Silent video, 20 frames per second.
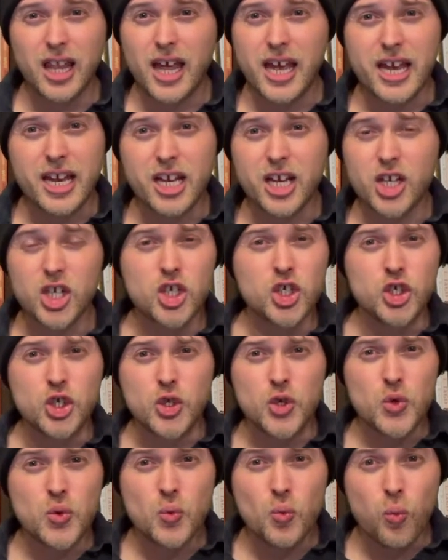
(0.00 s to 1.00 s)
Like,
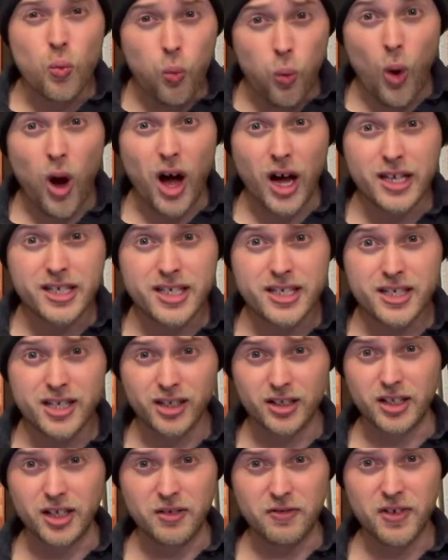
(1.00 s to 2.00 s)
do you want
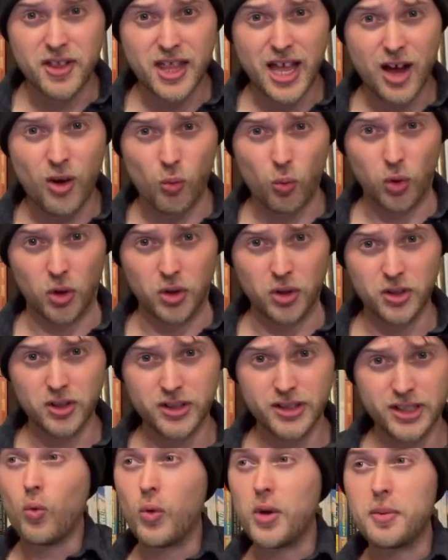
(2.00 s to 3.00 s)
to live in that
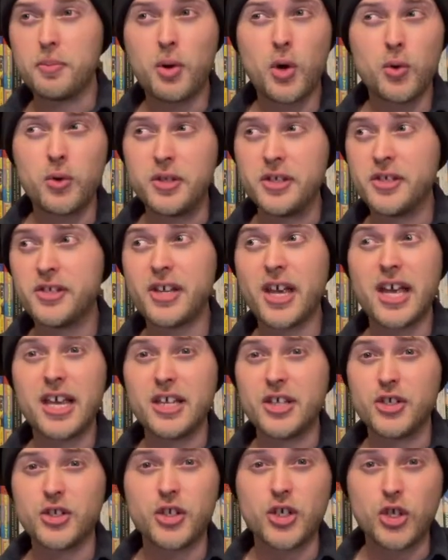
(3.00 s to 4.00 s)
world? When Putin
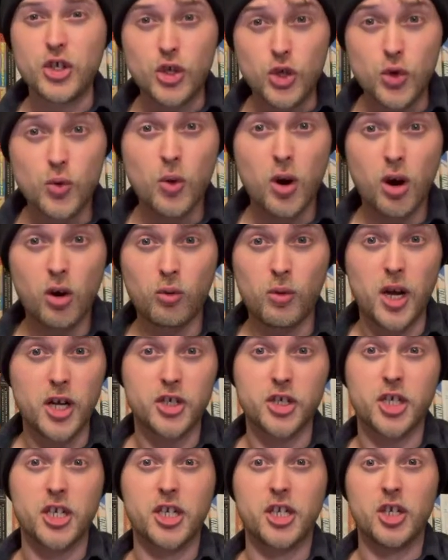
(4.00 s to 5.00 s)
says, "You are
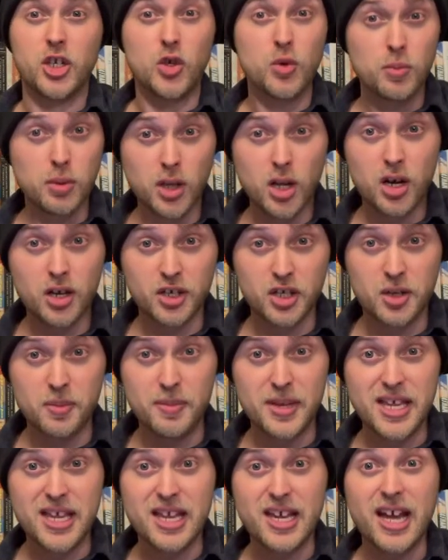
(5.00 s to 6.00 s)
Russian, you belong to
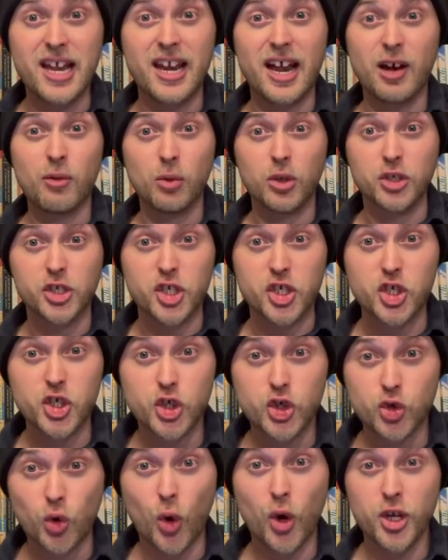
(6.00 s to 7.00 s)
me, and I will
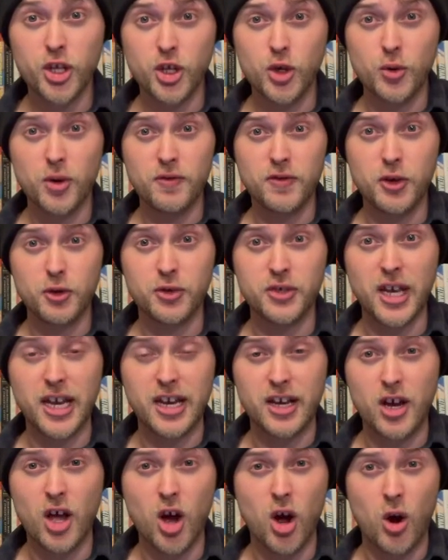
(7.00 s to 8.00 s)
destroy you if you
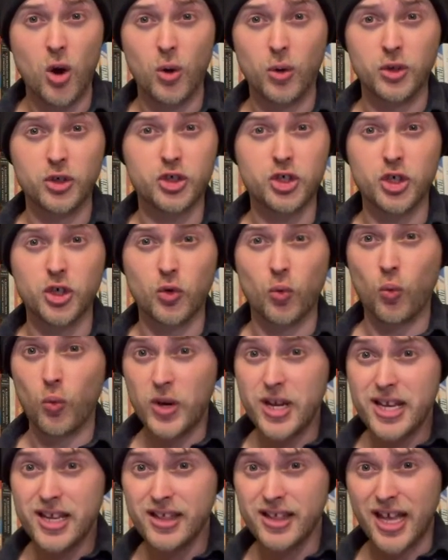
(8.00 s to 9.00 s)
say no," should
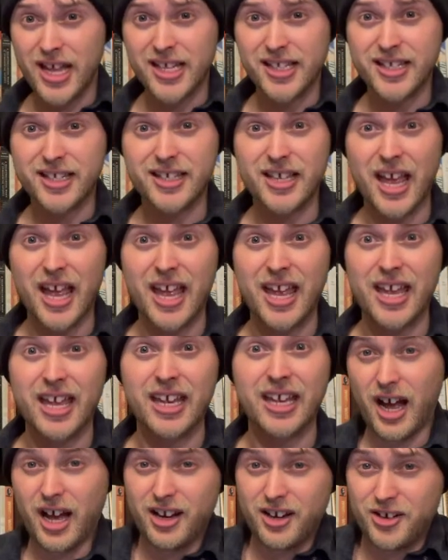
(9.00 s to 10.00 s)
we then
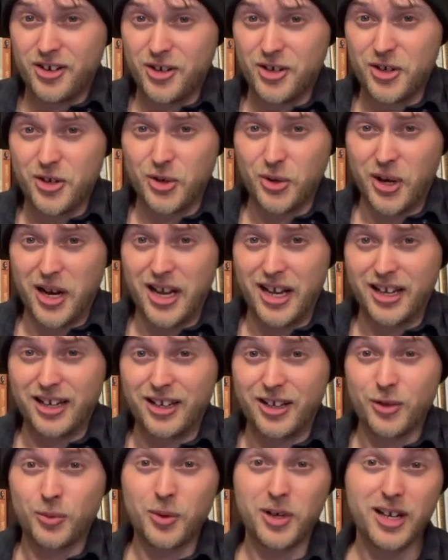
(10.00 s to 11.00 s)
say, "I don't know,
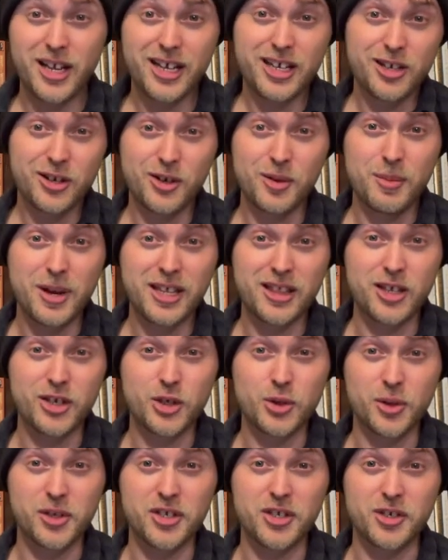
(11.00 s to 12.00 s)
Ukraine, we'd like you to make
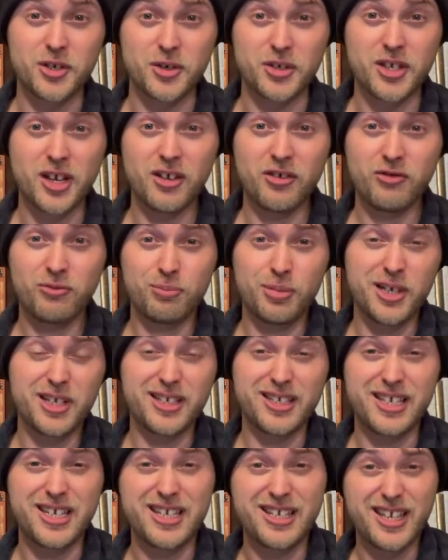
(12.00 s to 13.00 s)
these choices yourself,
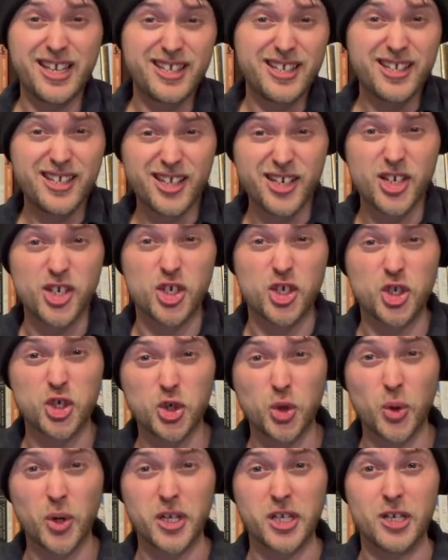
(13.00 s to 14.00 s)
but he says he's going to
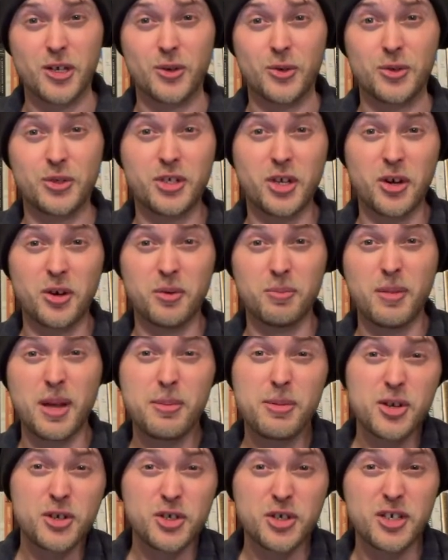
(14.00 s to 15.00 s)
destroy you, so
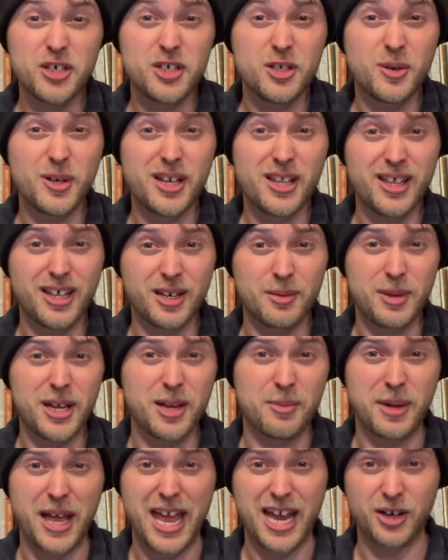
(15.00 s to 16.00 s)
maybe you shouldn't do anything to
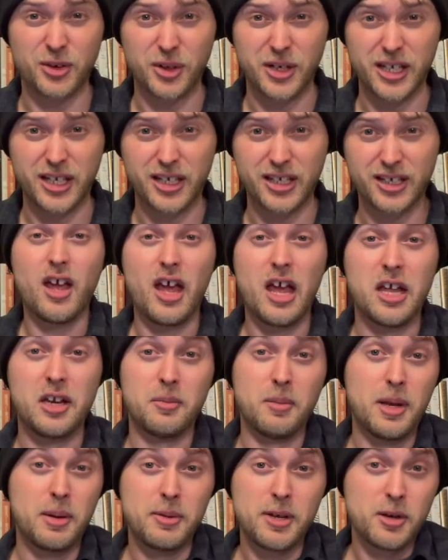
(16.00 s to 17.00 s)
make him angry.
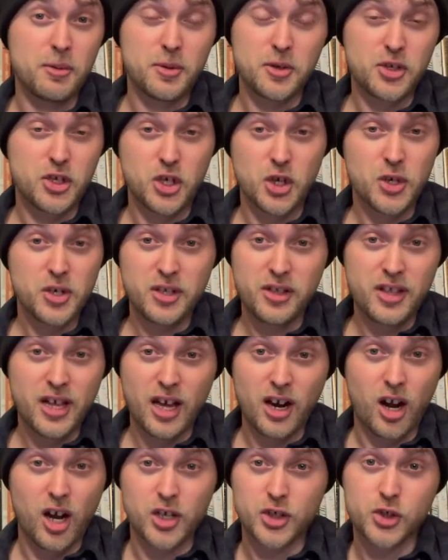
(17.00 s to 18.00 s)
And maybe it was good
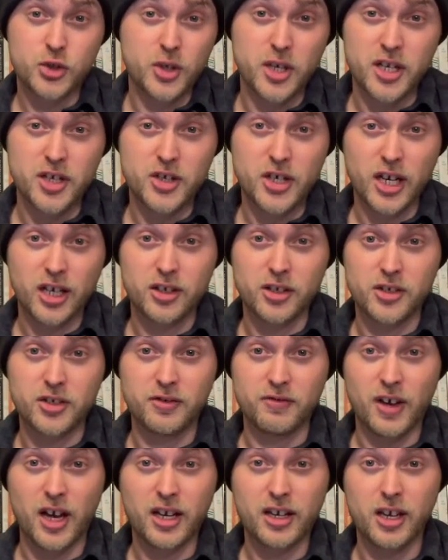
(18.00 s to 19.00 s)
that Austria and
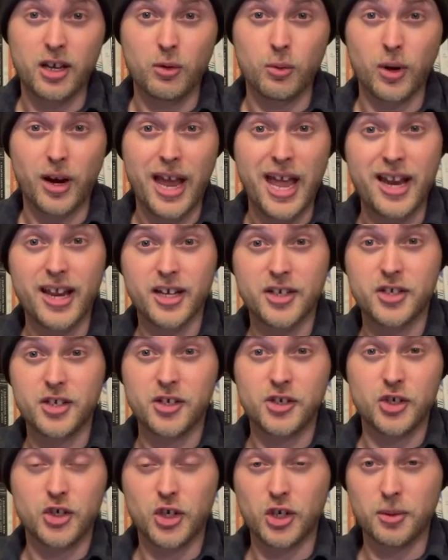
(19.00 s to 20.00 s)
Czechoslovakia were annexed
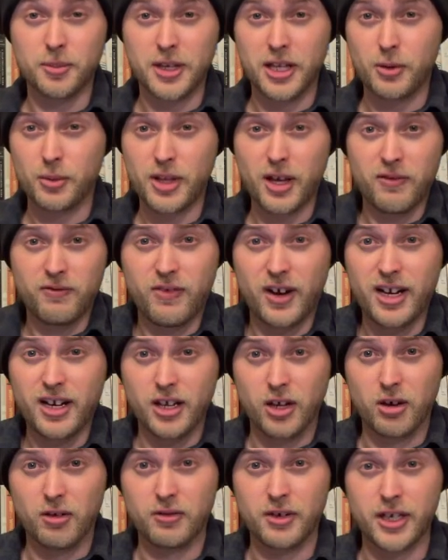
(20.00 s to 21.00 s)
into Germany without
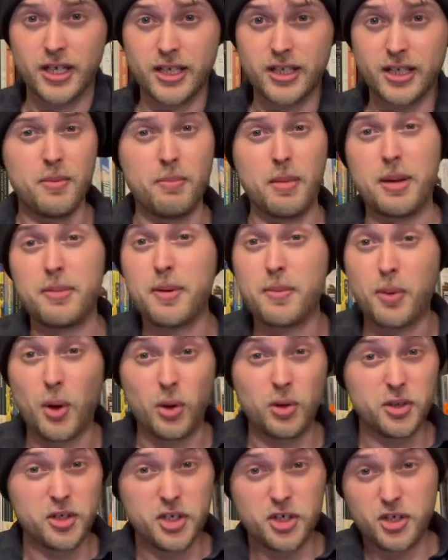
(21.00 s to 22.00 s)
fighting over it. Maybe
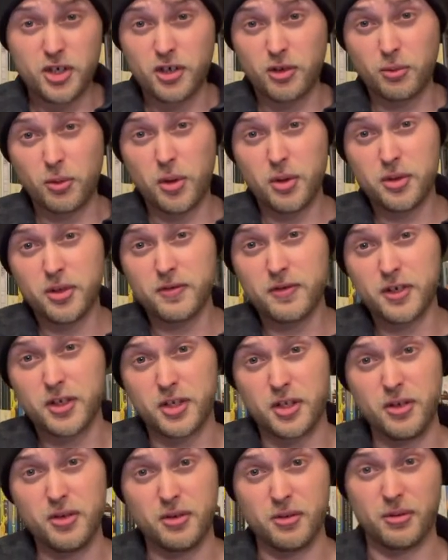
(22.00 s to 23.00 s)
Poland should have rolled over
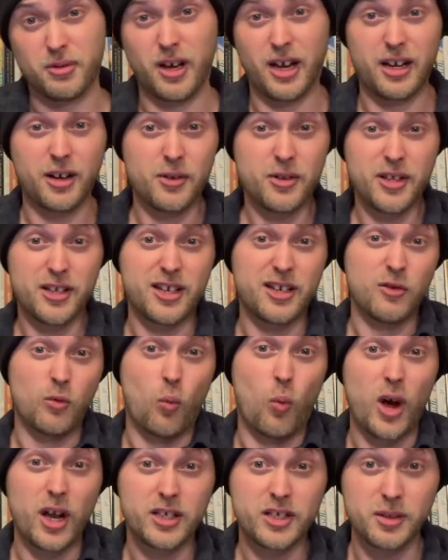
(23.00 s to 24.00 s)
too. I know they
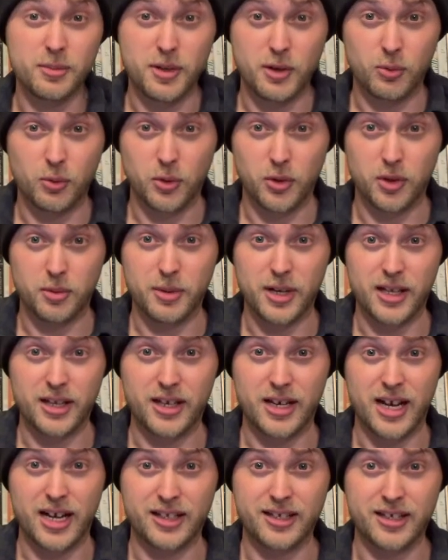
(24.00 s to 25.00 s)
didn't want to be ruled by
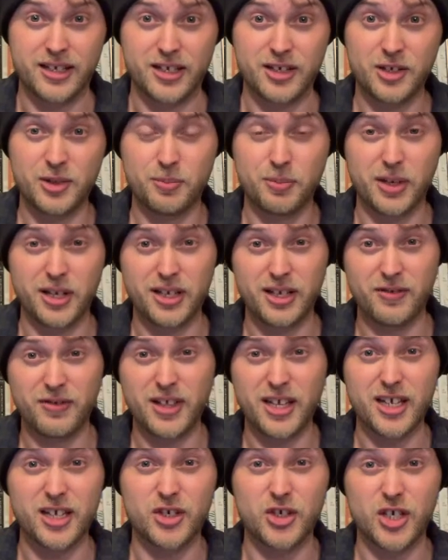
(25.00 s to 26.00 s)
the Nazis, but if
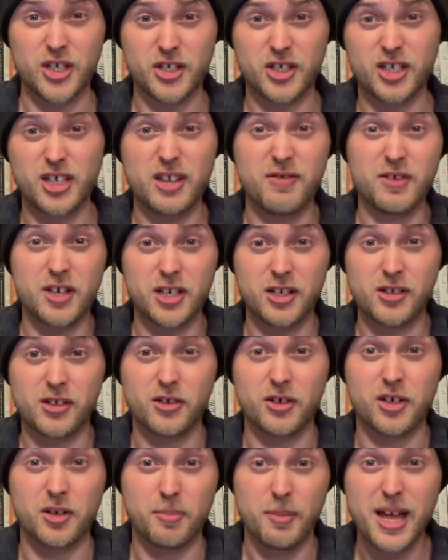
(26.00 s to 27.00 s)
they had just given in to
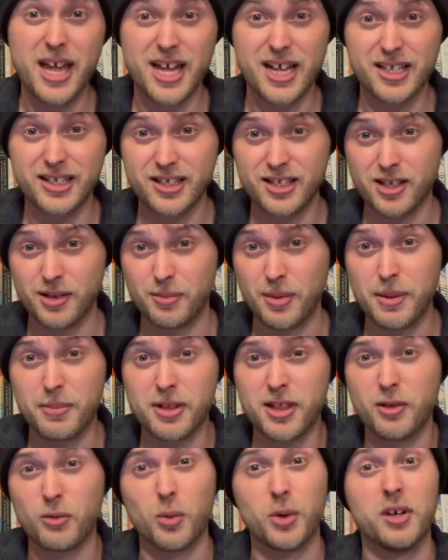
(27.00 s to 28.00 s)
their demands, then
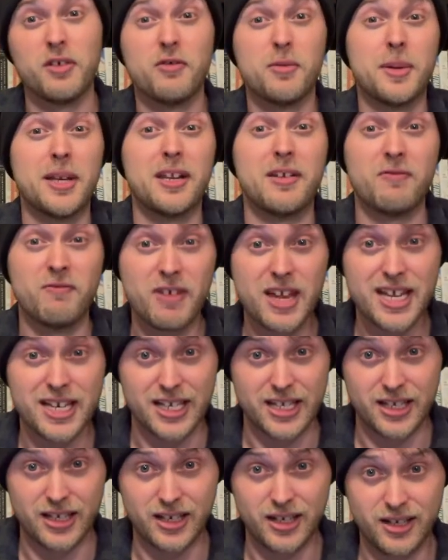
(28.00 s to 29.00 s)
maybe they wouldn't have been
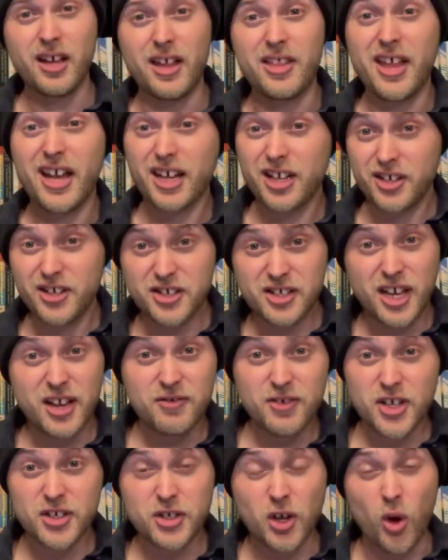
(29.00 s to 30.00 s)
invaded. And that could have
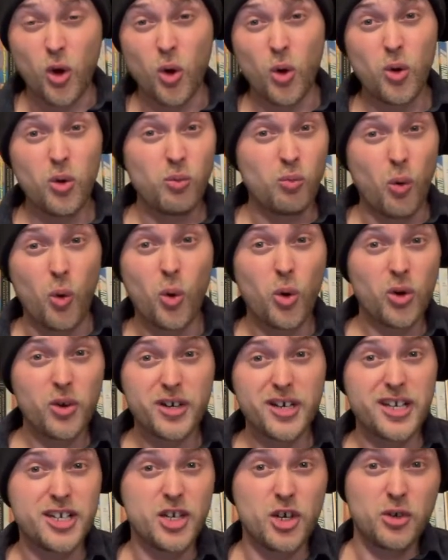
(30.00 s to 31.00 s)
saved us a whole
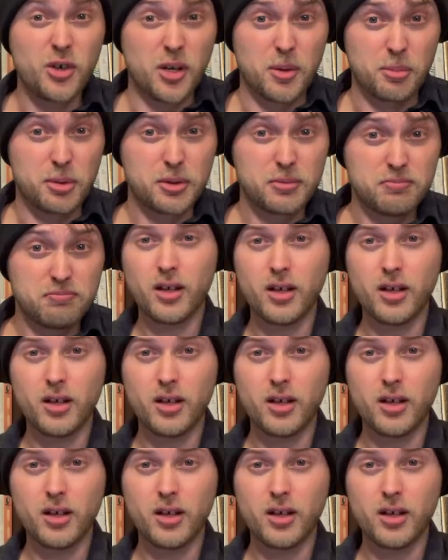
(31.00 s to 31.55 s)
war in Europe."